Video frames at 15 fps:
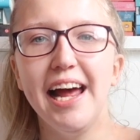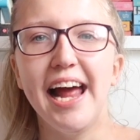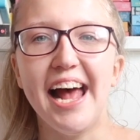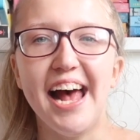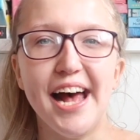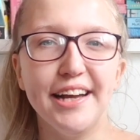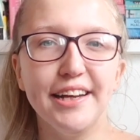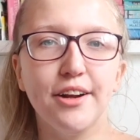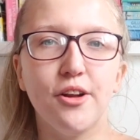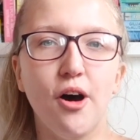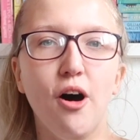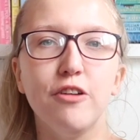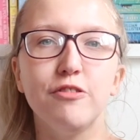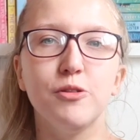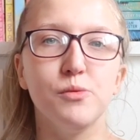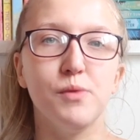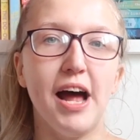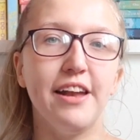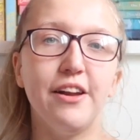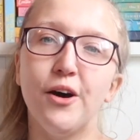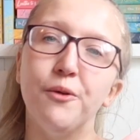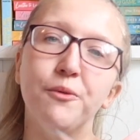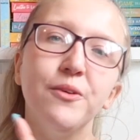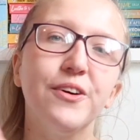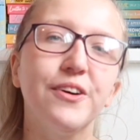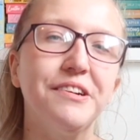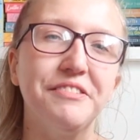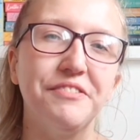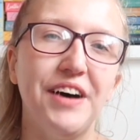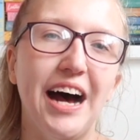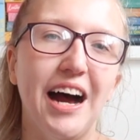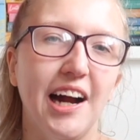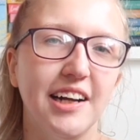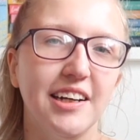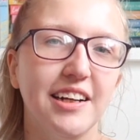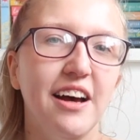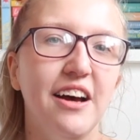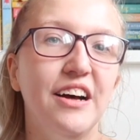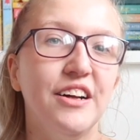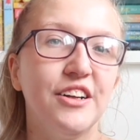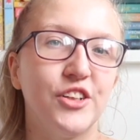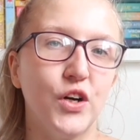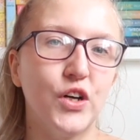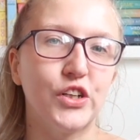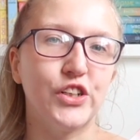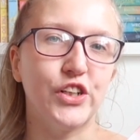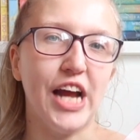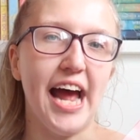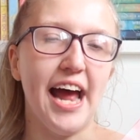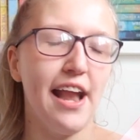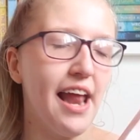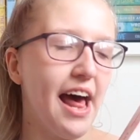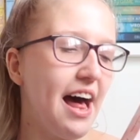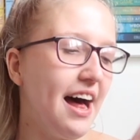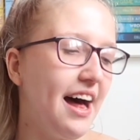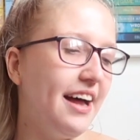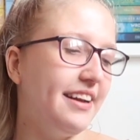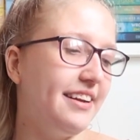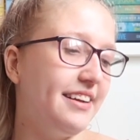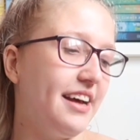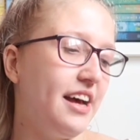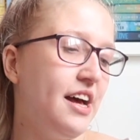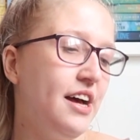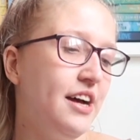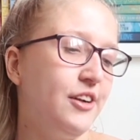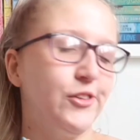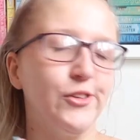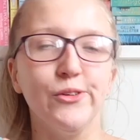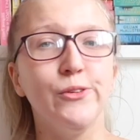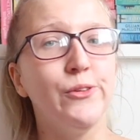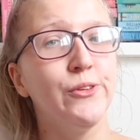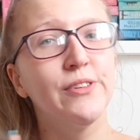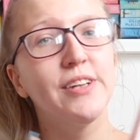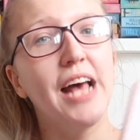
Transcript: it ended off when no one could find Josh Chen and Jules.